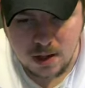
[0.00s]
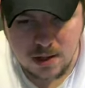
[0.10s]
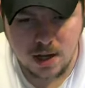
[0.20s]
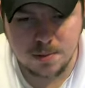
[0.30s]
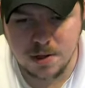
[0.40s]

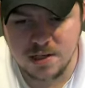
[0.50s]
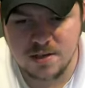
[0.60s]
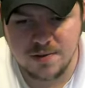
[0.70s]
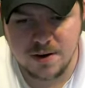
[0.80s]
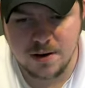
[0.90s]
Now
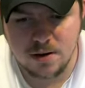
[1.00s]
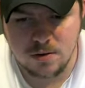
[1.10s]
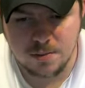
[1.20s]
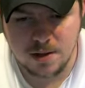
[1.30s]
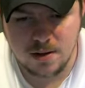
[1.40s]
prices vary a
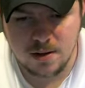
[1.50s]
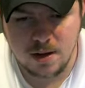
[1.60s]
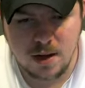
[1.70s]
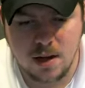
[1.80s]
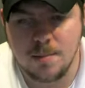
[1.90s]
little bit.
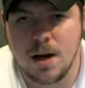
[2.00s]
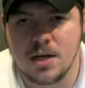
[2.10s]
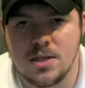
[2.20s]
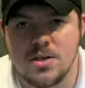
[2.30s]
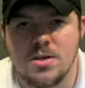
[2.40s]
Uh,
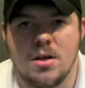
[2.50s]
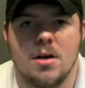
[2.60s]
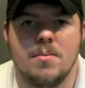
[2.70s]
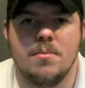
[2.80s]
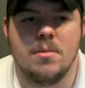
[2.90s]
boxes
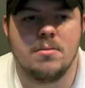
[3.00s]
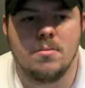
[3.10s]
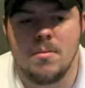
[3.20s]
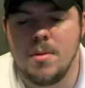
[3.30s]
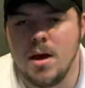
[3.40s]
come
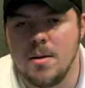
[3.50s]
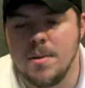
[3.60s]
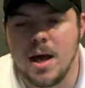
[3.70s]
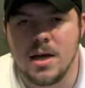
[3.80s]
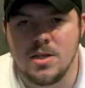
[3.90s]
uh,
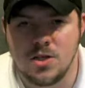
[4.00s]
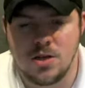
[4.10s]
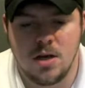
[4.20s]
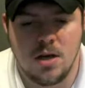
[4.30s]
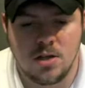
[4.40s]

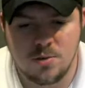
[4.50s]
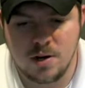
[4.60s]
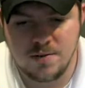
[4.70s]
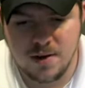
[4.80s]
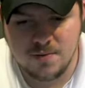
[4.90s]
packaged
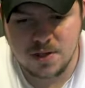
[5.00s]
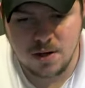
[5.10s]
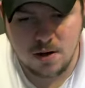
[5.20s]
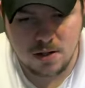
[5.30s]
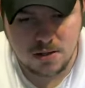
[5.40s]
25
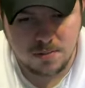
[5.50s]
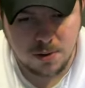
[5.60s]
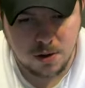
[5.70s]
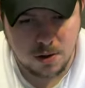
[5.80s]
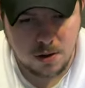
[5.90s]
cigars
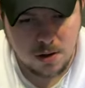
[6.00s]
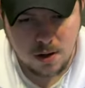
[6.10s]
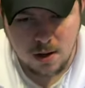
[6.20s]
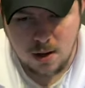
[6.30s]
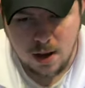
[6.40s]
per
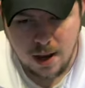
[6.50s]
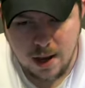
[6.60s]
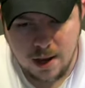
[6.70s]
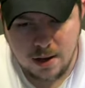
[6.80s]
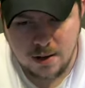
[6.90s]

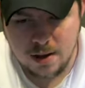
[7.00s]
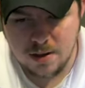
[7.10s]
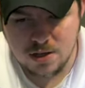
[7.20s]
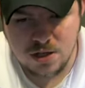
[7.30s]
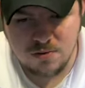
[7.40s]
and
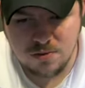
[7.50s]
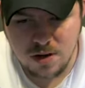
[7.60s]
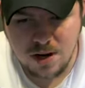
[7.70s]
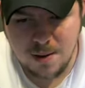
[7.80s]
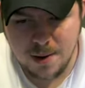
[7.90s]
they should
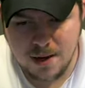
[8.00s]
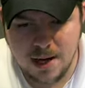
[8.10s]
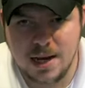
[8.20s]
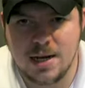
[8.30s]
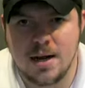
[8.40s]
run
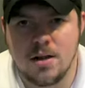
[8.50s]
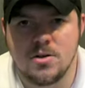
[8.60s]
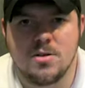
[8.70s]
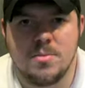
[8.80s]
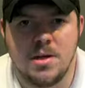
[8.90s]
about
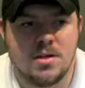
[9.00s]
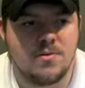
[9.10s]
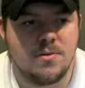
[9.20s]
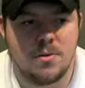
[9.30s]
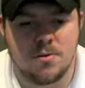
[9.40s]
$80 a piece
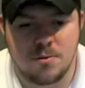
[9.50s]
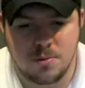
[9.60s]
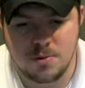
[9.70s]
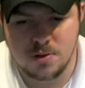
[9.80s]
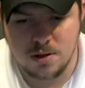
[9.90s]
for the
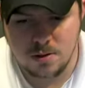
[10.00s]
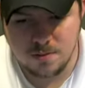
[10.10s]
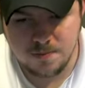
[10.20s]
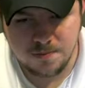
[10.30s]
Robusto.